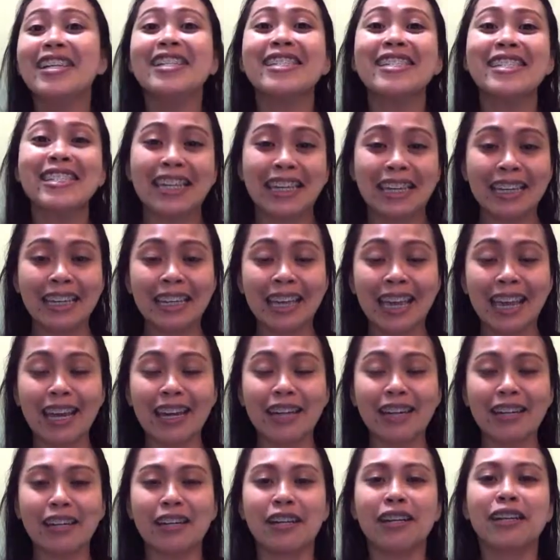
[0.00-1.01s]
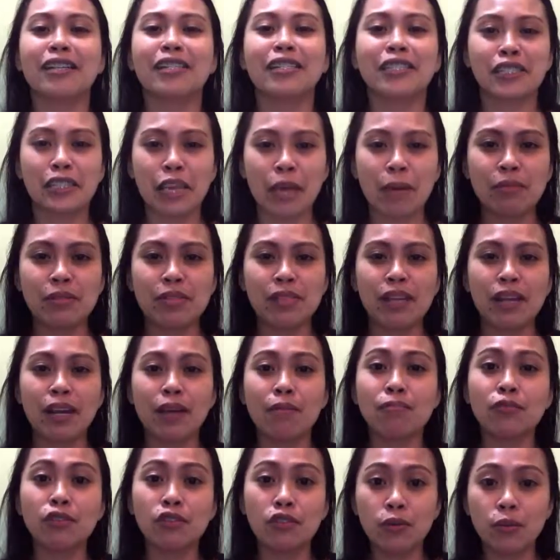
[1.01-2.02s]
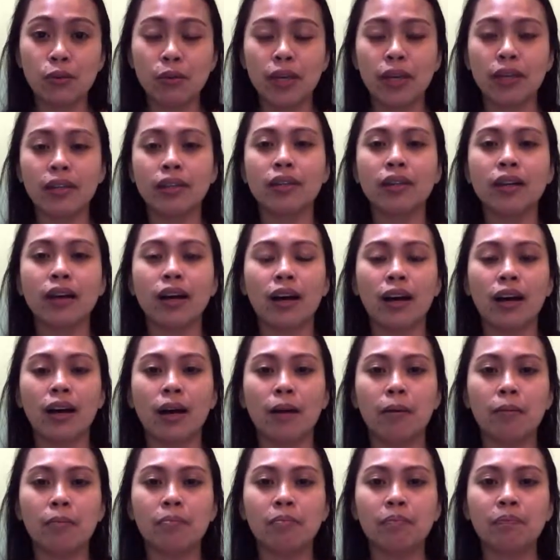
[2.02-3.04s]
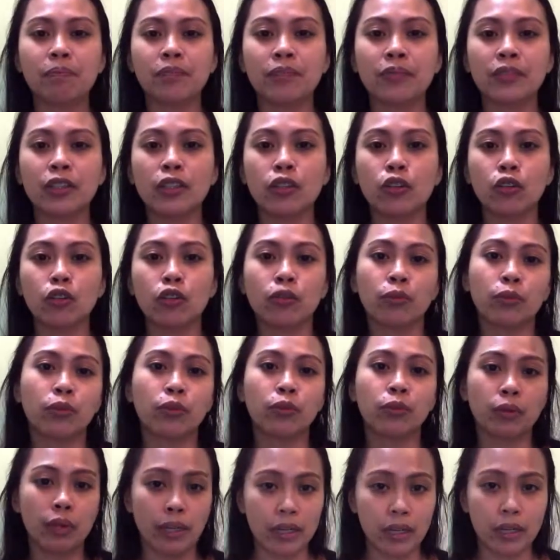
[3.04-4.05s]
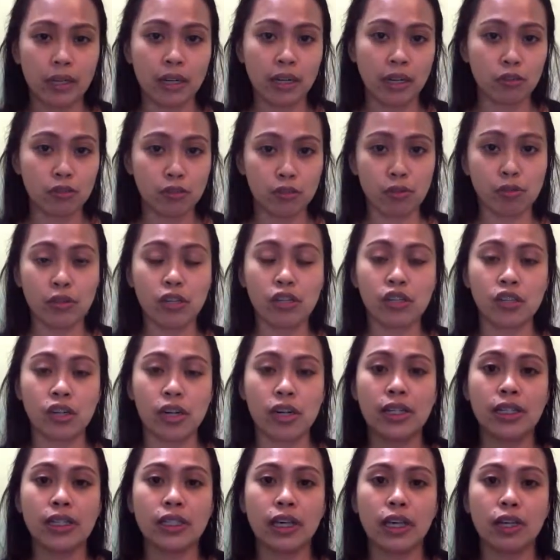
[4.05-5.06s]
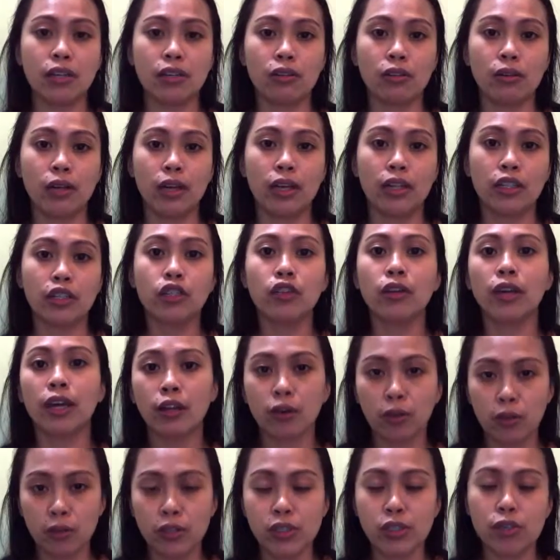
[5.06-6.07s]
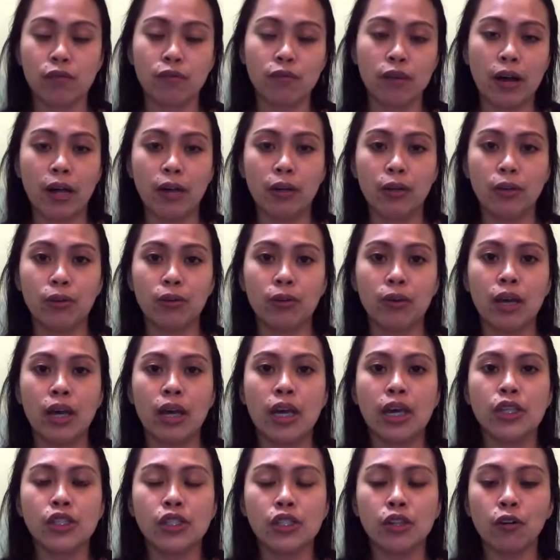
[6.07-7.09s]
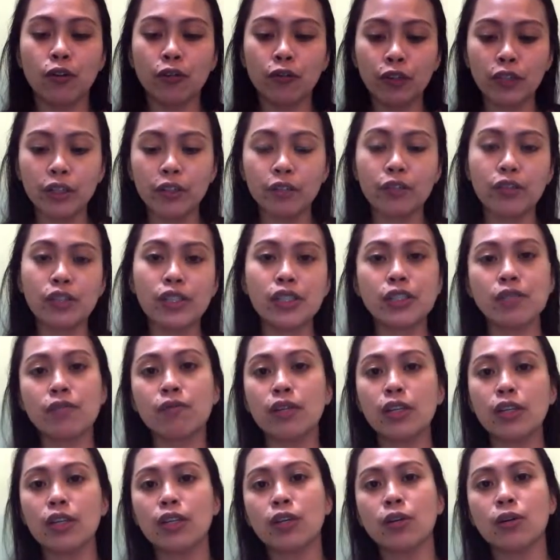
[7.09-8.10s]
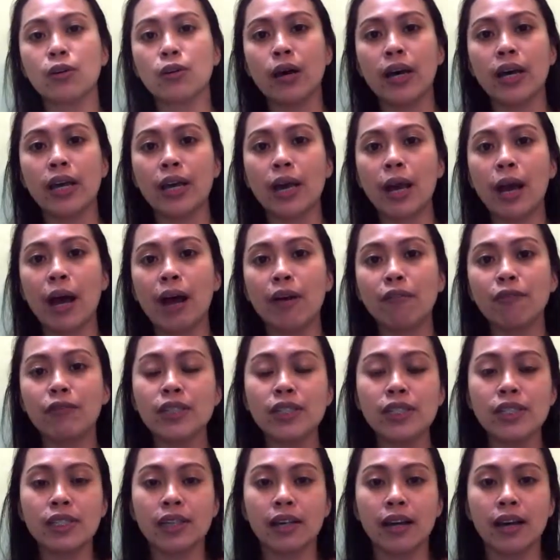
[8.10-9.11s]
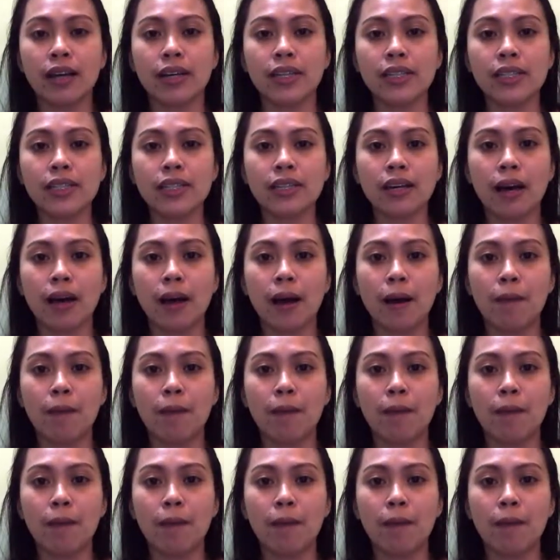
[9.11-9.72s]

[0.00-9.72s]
Skincare steps that I'm doing. You know, na gusto kong i-share sa inyo, and you can also follow. So for the first video, I have discussed